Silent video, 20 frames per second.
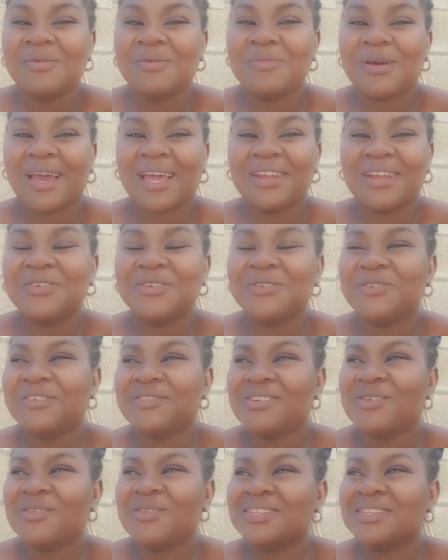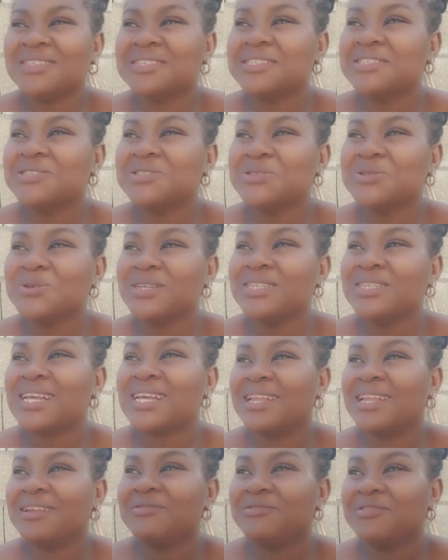I don't know if I want to do it
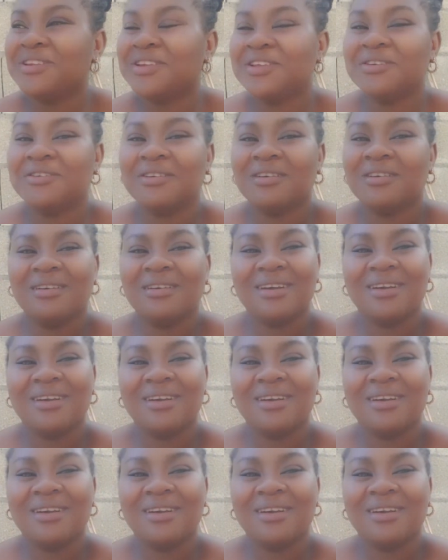on video.